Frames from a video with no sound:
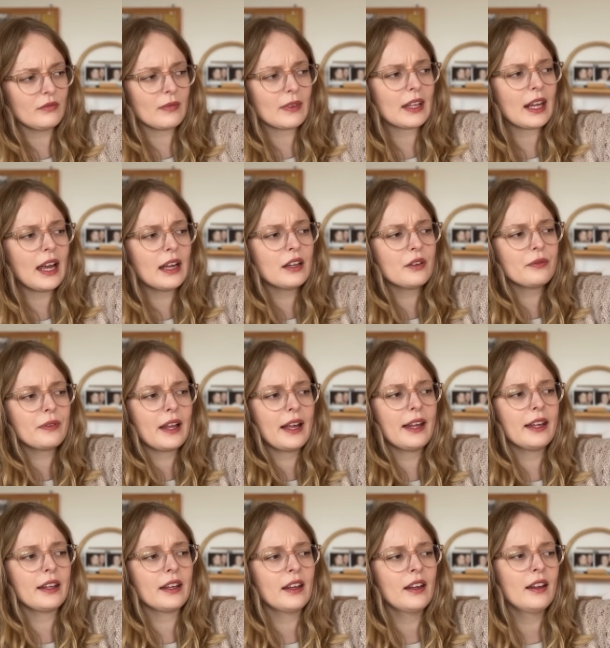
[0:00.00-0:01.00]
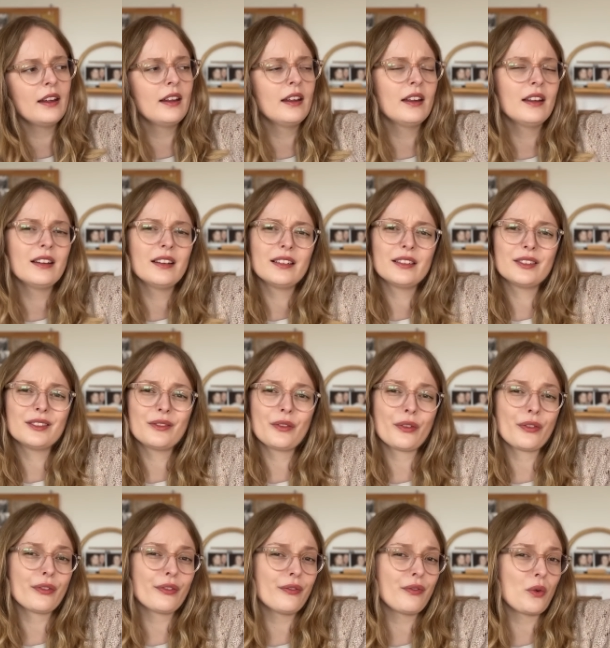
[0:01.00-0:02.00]
kind of like
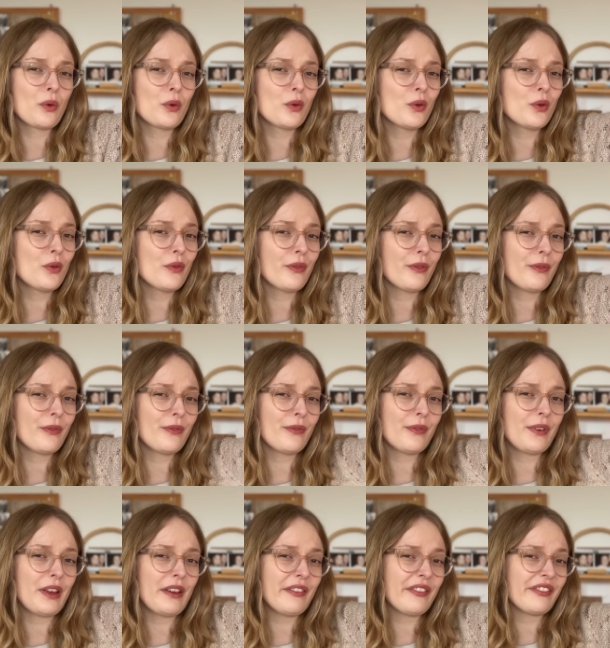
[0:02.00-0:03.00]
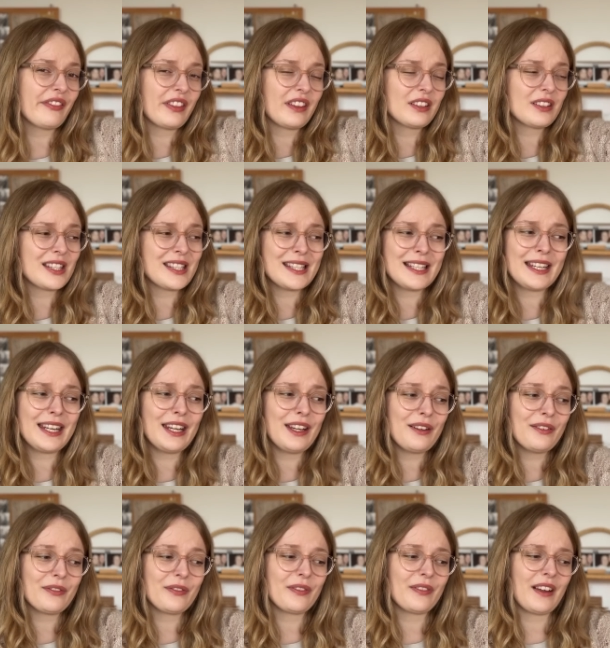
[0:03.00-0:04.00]
4/5 sleeve.